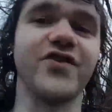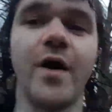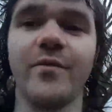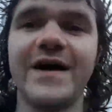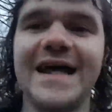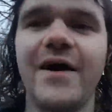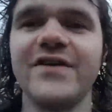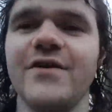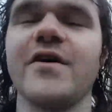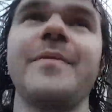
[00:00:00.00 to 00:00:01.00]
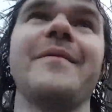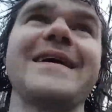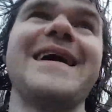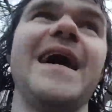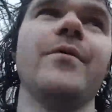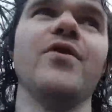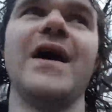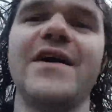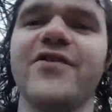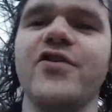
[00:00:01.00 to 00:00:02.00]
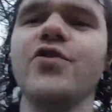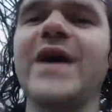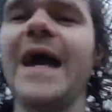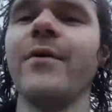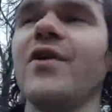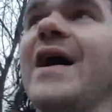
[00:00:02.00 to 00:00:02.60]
dumb right now as I look up at my cable lines. The new cable